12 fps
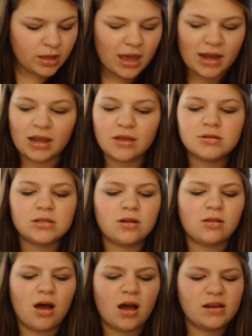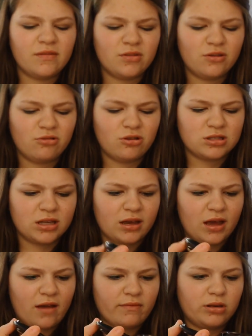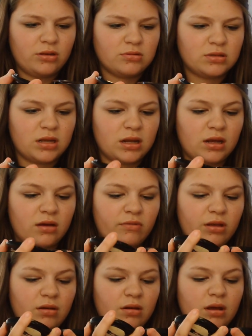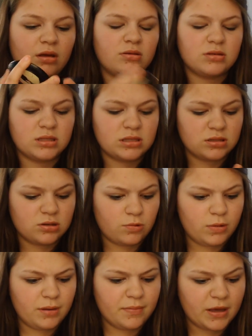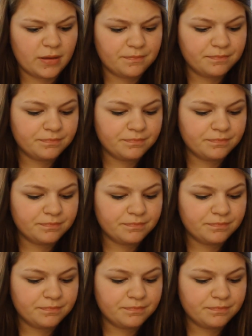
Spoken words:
And I use it a lot, even though it looks like I haven't used any of it. I use this quite a bit.